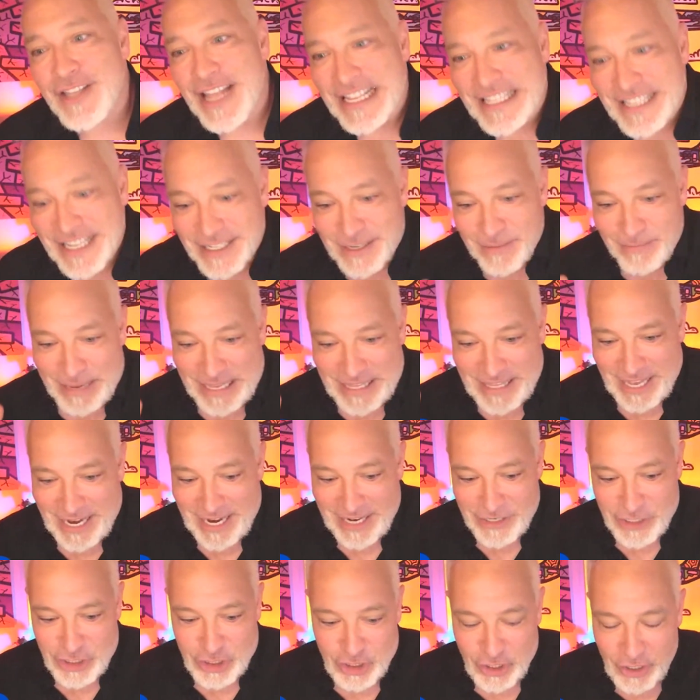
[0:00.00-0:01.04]
So that doesn't mean
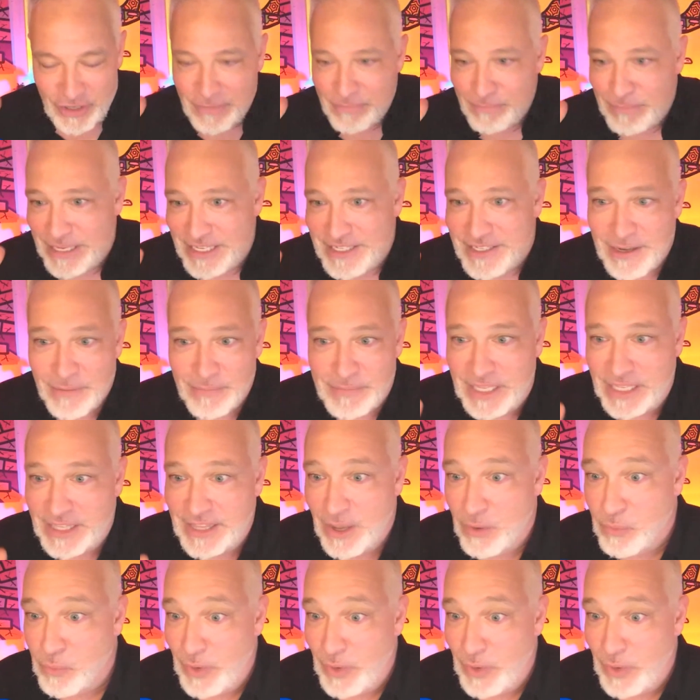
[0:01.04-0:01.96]
that it shouldn't be something